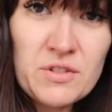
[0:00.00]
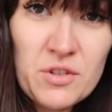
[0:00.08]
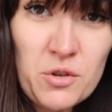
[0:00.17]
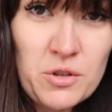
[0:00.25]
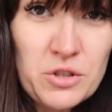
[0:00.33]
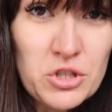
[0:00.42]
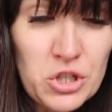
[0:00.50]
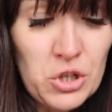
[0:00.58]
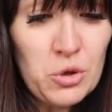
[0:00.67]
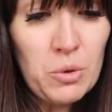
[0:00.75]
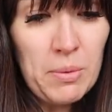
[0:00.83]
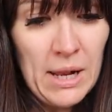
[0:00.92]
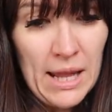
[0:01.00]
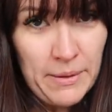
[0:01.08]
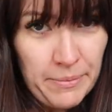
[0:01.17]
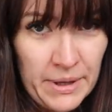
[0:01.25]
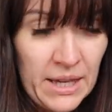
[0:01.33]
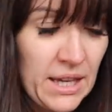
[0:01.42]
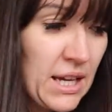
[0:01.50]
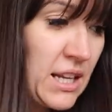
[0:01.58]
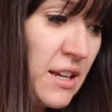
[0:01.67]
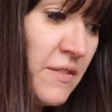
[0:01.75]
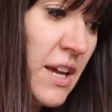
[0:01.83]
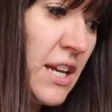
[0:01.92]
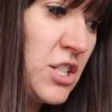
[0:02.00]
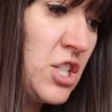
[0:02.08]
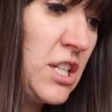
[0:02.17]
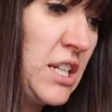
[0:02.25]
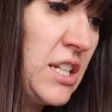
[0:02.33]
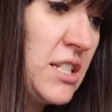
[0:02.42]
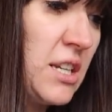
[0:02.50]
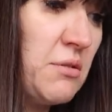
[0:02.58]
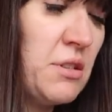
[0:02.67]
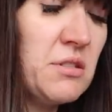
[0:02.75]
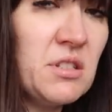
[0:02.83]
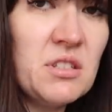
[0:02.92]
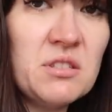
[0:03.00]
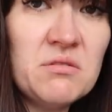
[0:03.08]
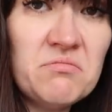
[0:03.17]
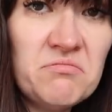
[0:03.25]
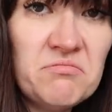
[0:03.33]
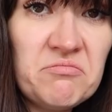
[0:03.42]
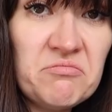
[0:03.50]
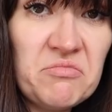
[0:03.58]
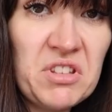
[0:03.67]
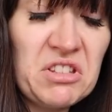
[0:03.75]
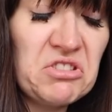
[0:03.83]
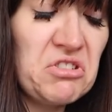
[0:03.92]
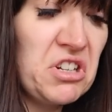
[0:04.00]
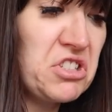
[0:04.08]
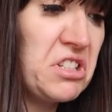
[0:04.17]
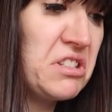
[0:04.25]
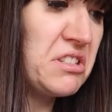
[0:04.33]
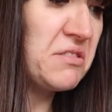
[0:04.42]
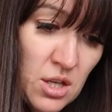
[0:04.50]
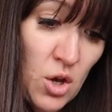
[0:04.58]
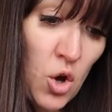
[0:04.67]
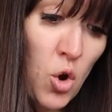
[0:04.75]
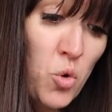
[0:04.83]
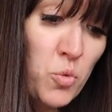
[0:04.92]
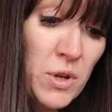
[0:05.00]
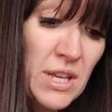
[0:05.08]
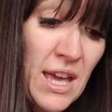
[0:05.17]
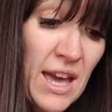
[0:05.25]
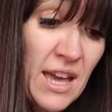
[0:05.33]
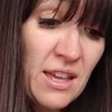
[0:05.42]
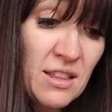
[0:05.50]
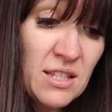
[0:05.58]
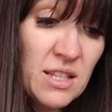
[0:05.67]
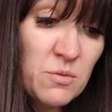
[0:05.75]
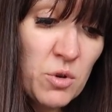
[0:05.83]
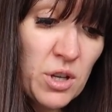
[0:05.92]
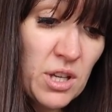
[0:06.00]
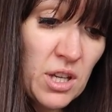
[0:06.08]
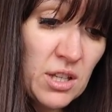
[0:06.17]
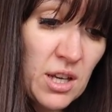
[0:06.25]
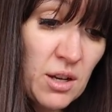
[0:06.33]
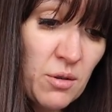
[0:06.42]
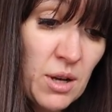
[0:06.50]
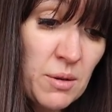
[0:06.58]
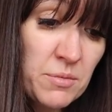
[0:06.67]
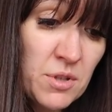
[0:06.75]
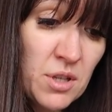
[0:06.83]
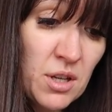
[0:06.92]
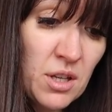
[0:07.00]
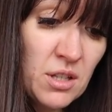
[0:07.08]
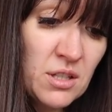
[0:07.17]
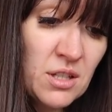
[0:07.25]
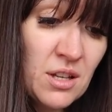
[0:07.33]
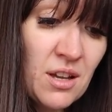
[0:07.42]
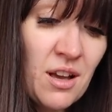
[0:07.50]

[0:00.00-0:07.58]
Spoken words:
Gone to plan B and I've actually downloaded the instructions. Oh, yay, this is working now, update.